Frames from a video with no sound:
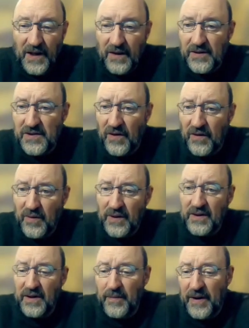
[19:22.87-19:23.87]
Now let's talk
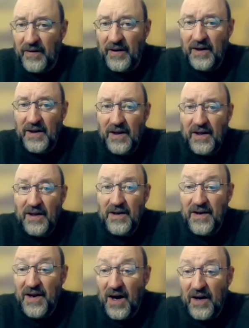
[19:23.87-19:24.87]
quickly about
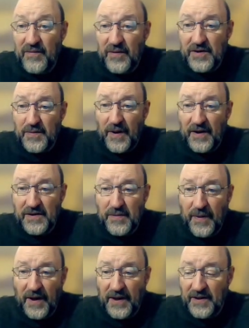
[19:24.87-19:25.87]
non-response
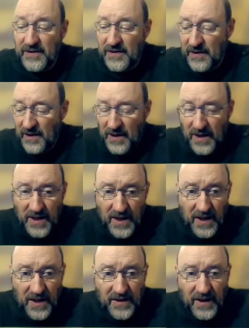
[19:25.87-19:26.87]
bias.
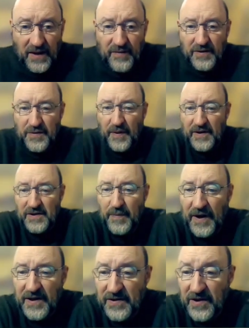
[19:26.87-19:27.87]
Non-response
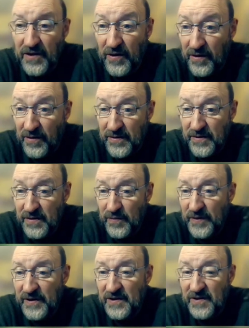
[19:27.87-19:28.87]
bias occurs
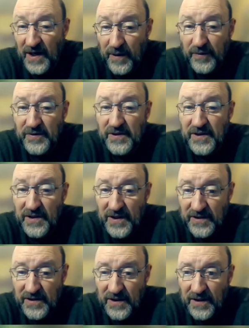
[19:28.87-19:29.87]
when the sample
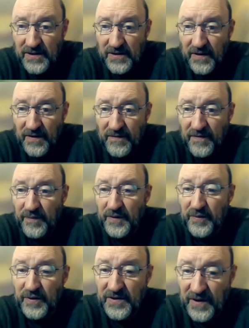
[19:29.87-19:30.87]
statistics from the
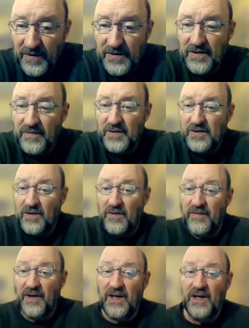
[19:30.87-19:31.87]
results of a
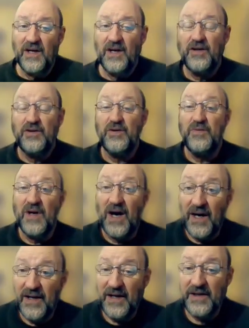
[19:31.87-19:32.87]
survey do
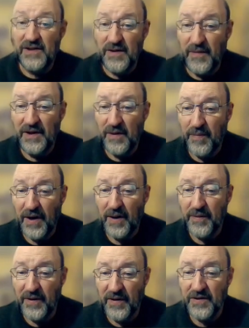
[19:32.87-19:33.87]
not estimate the
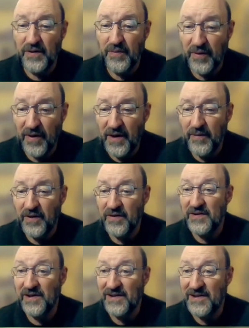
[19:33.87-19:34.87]
population
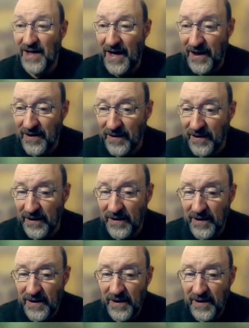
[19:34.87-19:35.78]
parameters exactly